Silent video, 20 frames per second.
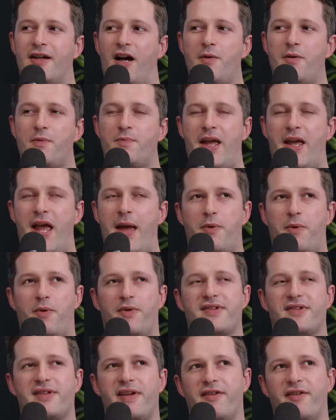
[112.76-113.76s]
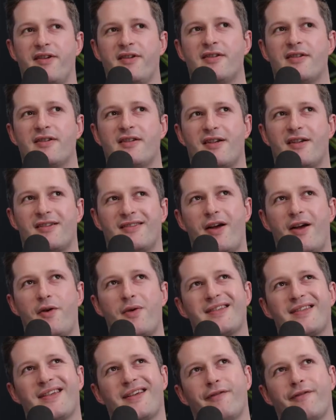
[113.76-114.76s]
I would be happy with 7 because I
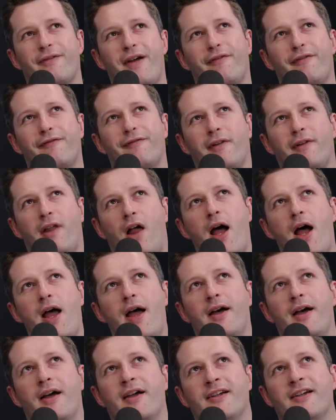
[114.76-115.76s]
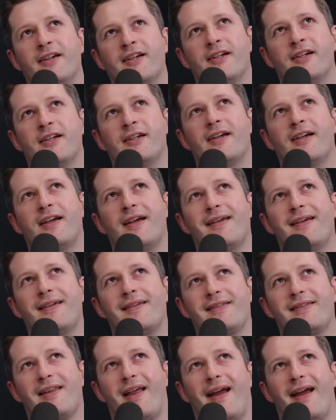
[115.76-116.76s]
always think of a flyer
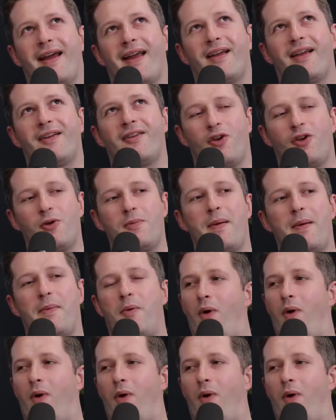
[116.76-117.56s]
as like, do me up a